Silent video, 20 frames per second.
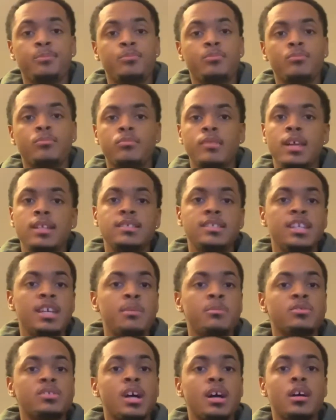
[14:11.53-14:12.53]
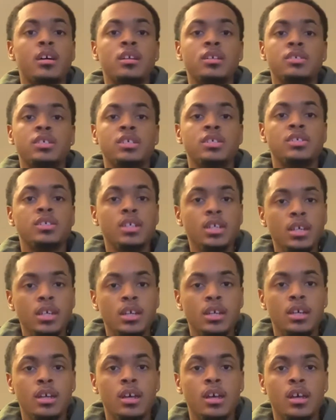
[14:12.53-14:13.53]
that team is not going to succeed.
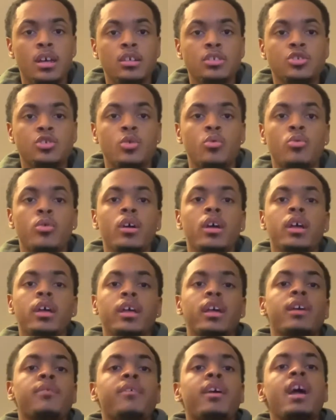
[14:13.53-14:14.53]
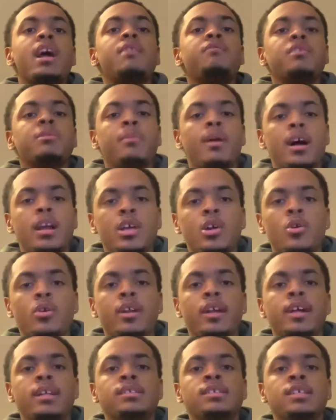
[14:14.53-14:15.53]
So give everybody on
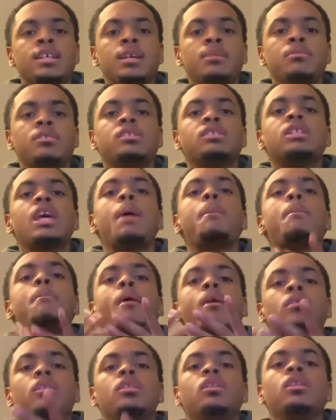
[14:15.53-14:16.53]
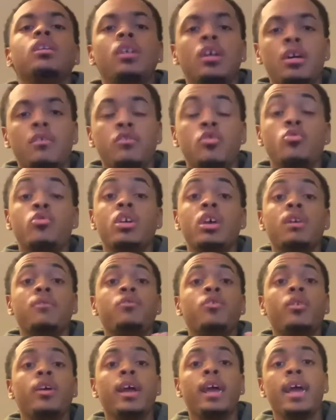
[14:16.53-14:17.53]
that team the same amount of love you give
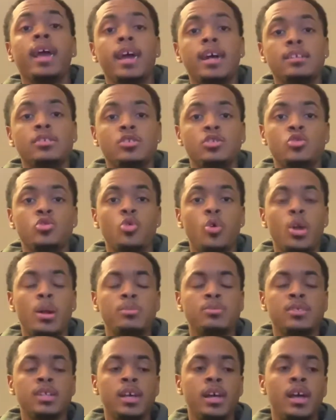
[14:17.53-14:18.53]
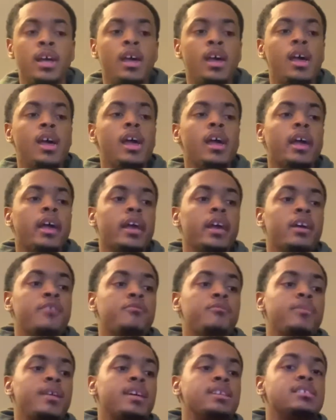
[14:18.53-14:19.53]
your hands. You know what I'm saying? Give
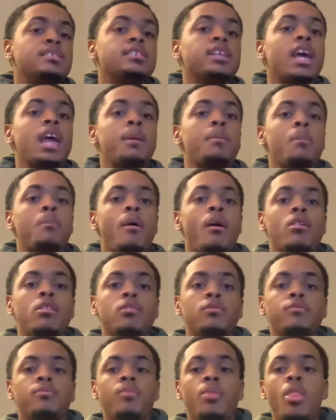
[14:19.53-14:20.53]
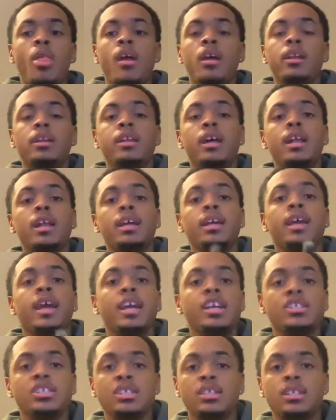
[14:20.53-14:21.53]
them that same amount of
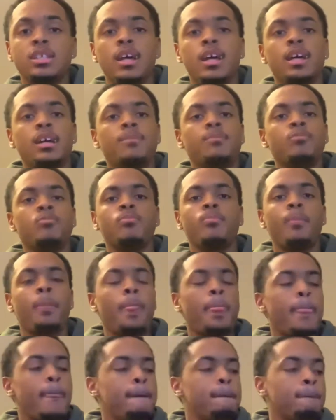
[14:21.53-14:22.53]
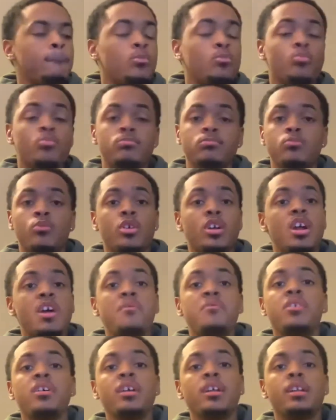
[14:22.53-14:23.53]
dedication, that
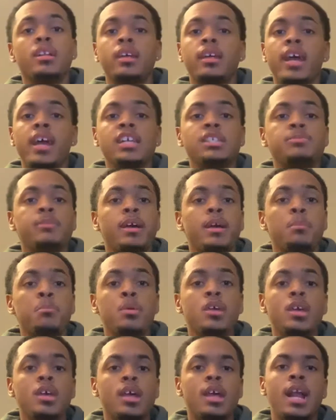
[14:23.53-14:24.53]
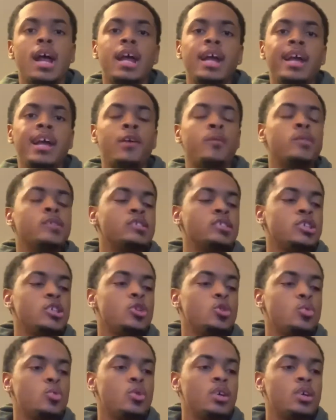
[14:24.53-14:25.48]
whatever the case may be, and I guarantee you